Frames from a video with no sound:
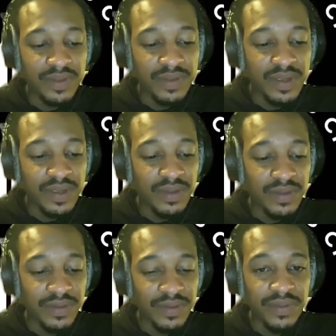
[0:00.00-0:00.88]
Right?
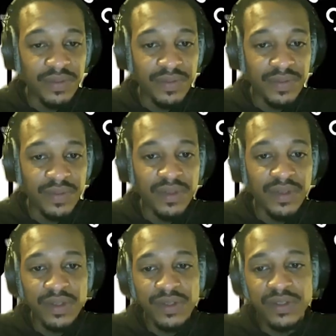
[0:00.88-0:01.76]

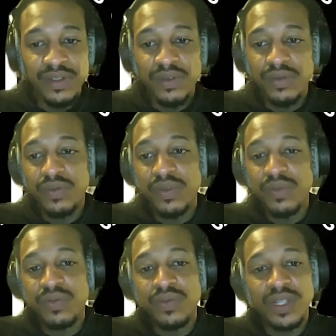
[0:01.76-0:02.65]
So we
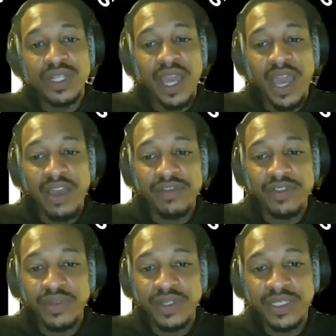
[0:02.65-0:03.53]
really have
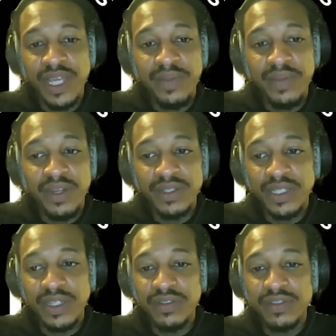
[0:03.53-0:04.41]
to examine
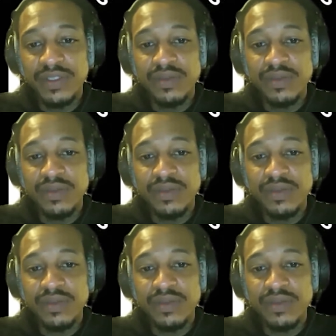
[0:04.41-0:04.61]
ourselves.